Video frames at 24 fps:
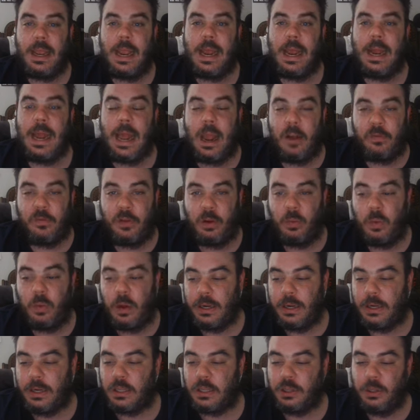And
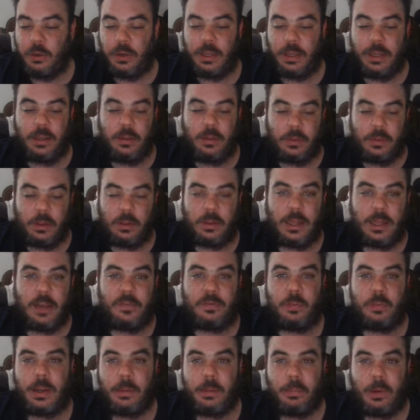everyone, including the
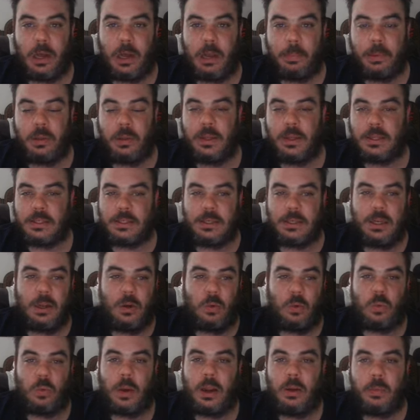left wing populists,
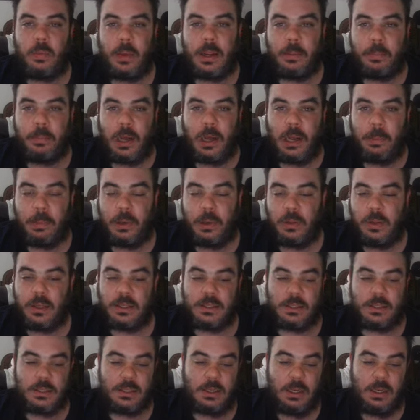right wing
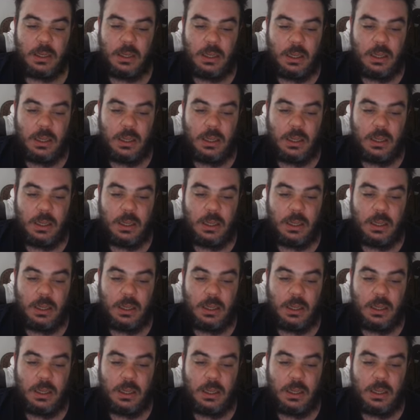populists,